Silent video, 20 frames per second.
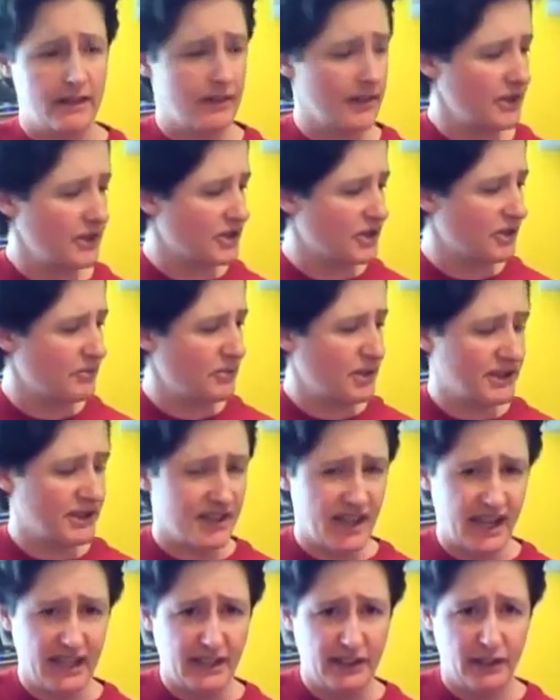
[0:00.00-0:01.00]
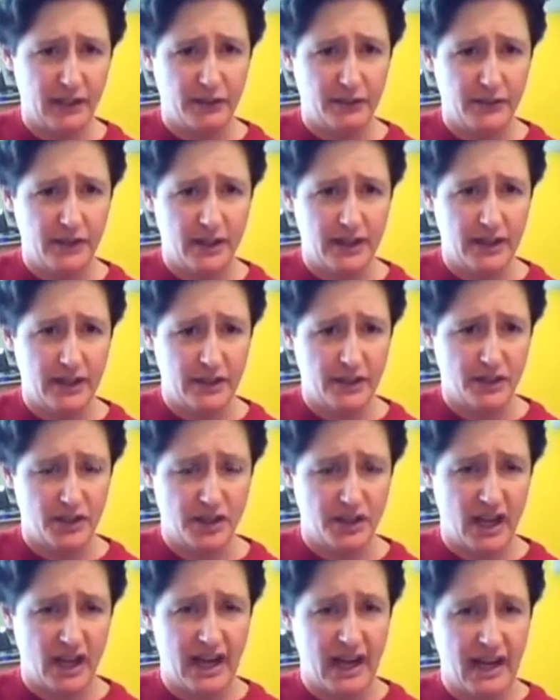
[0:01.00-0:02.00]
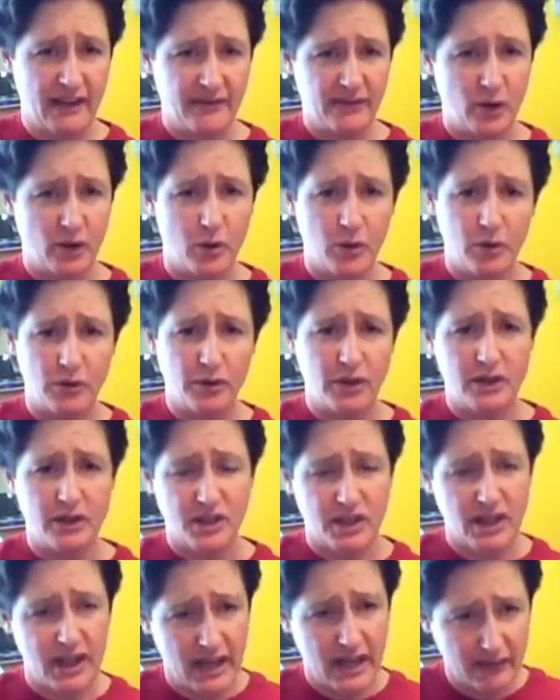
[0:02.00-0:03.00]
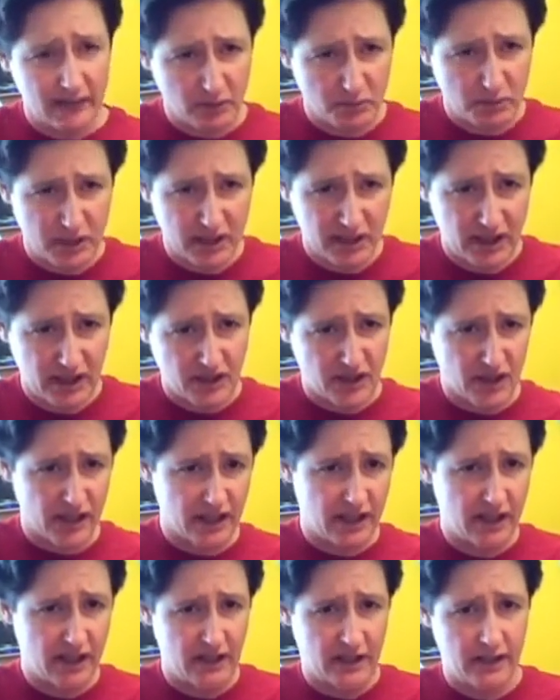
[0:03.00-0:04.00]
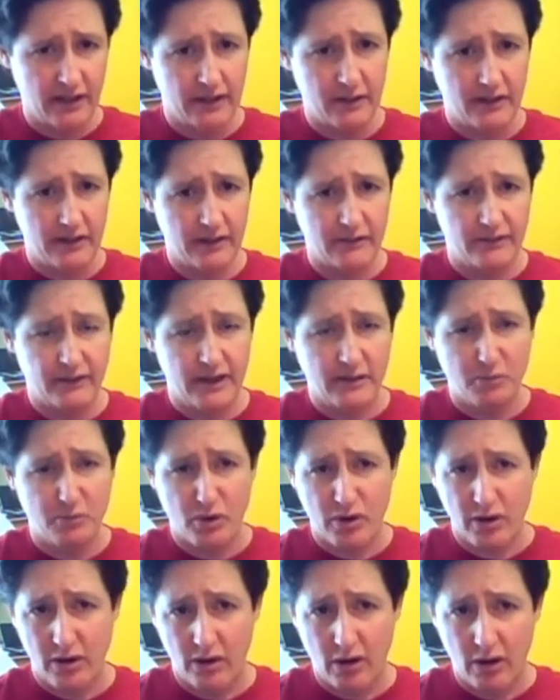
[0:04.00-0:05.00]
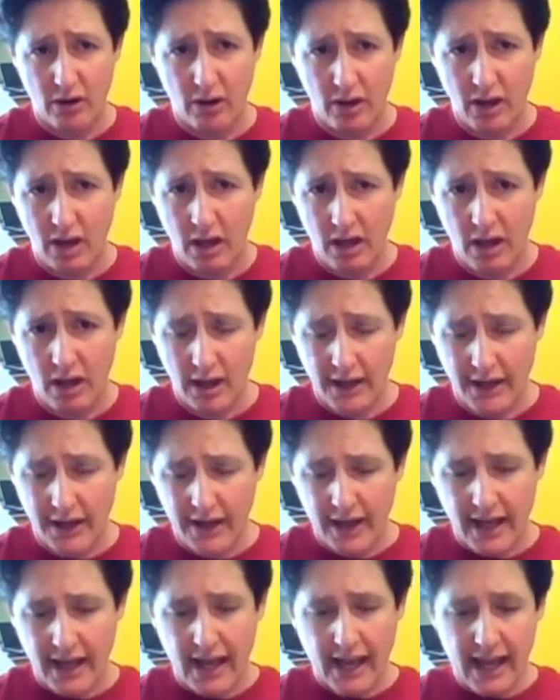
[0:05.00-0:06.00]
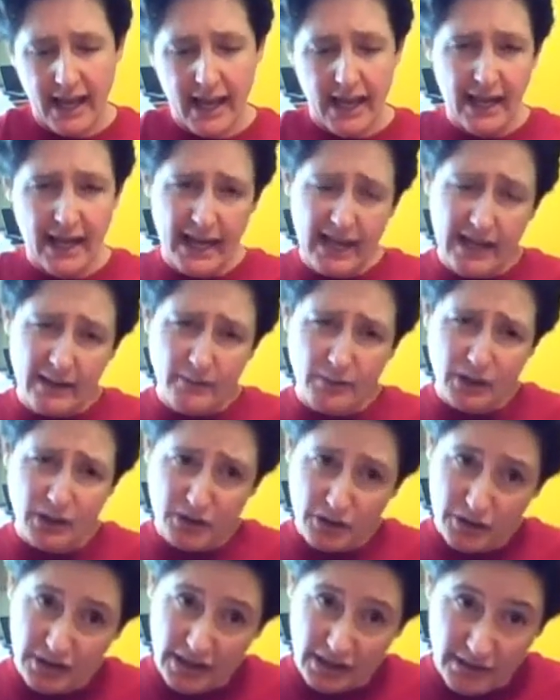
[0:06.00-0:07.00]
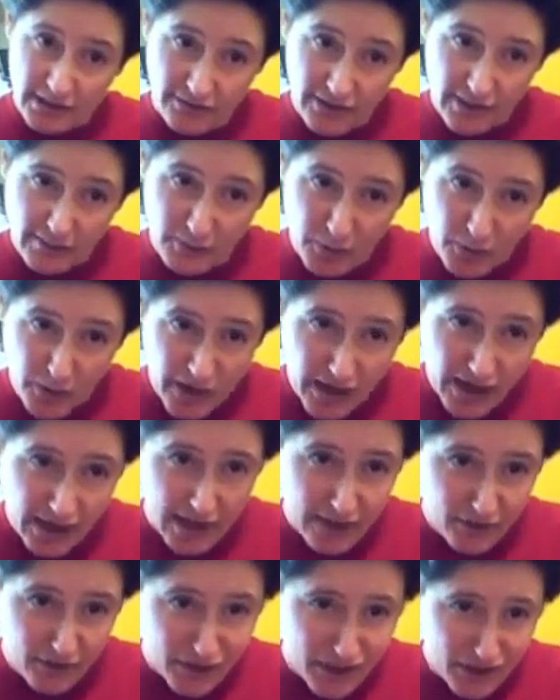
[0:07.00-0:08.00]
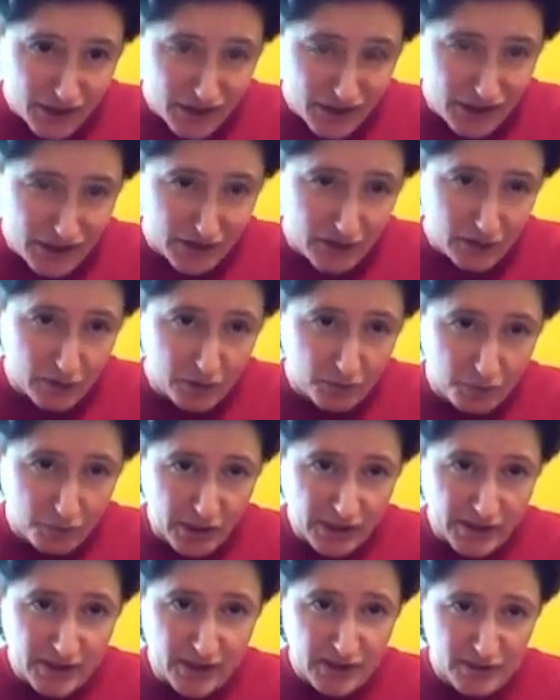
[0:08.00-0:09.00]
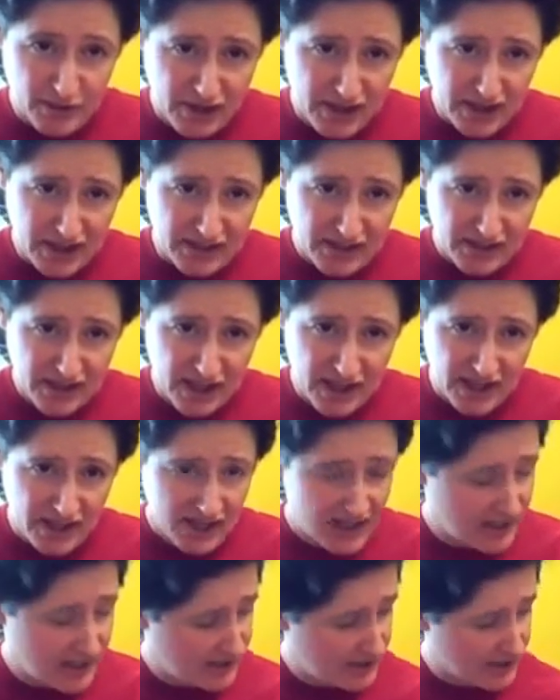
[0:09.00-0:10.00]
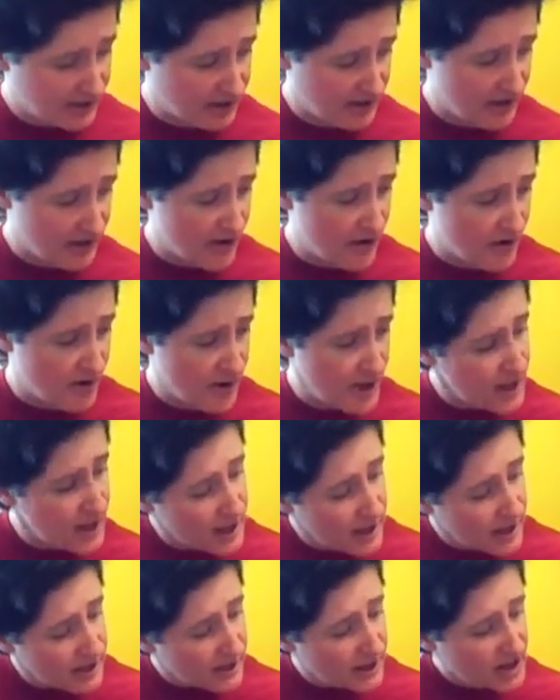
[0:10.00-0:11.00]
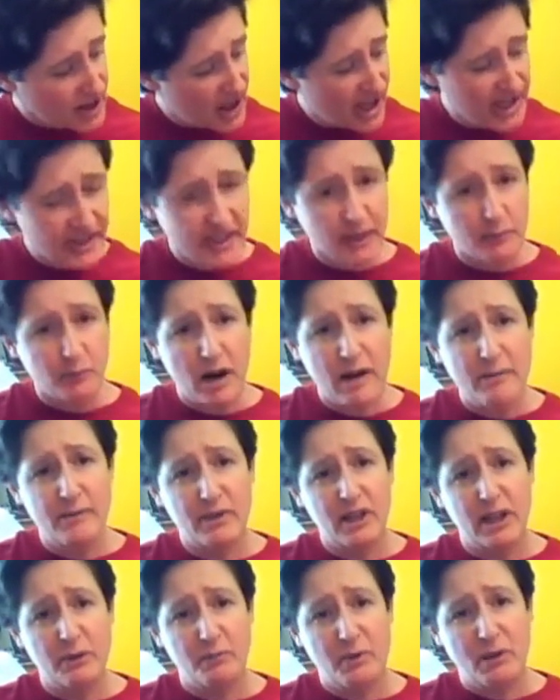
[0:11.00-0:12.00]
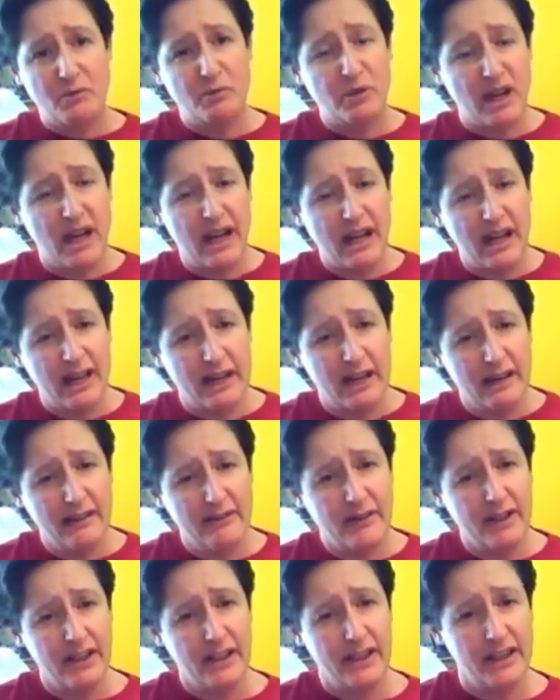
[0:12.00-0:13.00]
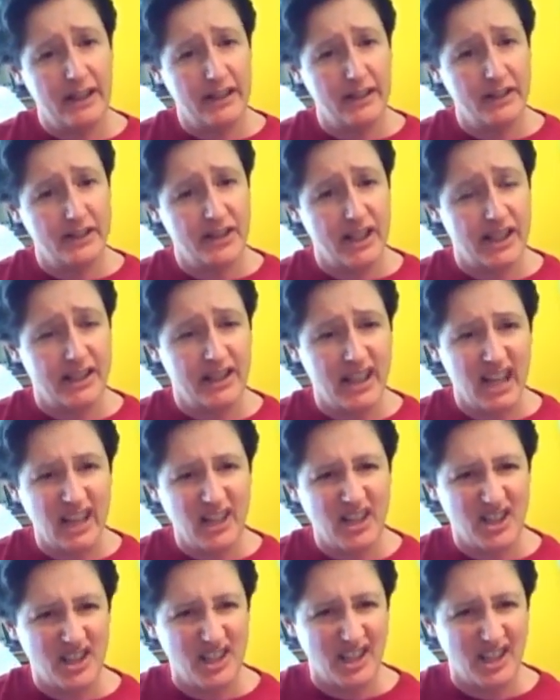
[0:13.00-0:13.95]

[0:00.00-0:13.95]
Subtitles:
this should be standalone. You should not have to be touching the fretboard at all. And when you do touch the fretboard, you're touching it to depress strings. So the classic problem a lot of people have is they touch